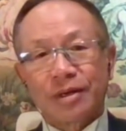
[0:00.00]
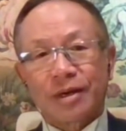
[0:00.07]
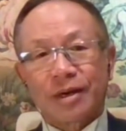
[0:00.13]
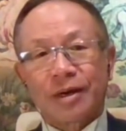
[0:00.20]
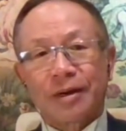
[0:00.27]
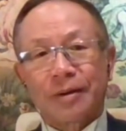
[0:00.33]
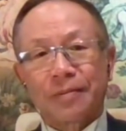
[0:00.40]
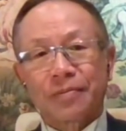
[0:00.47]

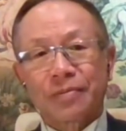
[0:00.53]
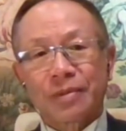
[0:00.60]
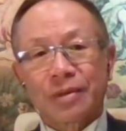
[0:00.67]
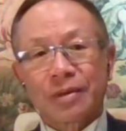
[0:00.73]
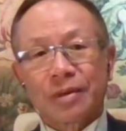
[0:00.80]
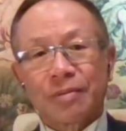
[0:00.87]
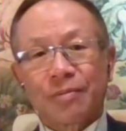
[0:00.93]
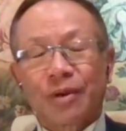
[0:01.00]
Um,
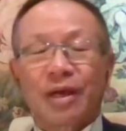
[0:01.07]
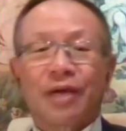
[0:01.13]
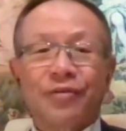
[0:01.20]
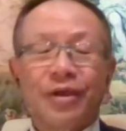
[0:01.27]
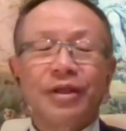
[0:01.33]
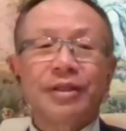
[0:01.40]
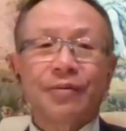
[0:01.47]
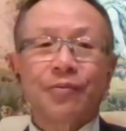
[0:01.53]
but I
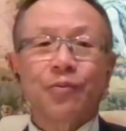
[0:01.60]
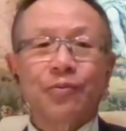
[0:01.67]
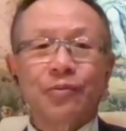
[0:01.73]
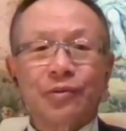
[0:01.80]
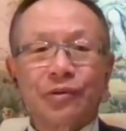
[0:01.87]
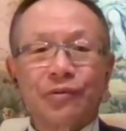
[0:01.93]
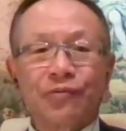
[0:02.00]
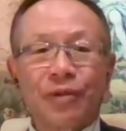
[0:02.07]
think that
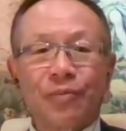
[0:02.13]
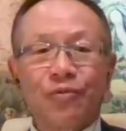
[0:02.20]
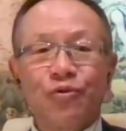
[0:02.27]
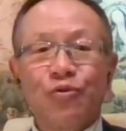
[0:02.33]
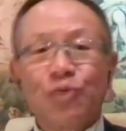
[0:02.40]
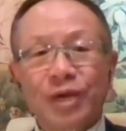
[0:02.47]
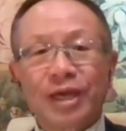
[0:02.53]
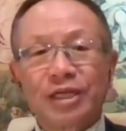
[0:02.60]
from
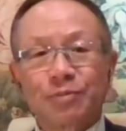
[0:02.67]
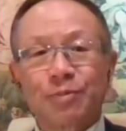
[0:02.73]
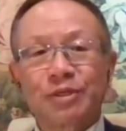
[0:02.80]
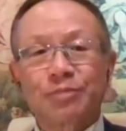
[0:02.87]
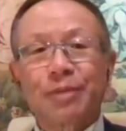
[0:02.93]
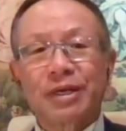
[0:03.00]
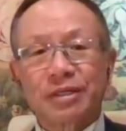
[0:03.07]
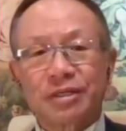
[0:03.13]
UK's
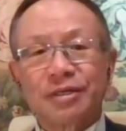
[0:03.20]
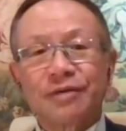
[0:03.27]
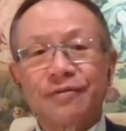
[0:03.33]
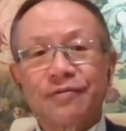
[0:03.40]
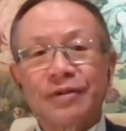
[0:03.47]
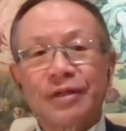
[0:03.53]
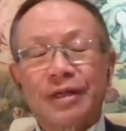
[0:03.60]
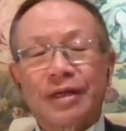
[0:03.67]

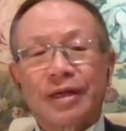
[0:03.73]
perspective,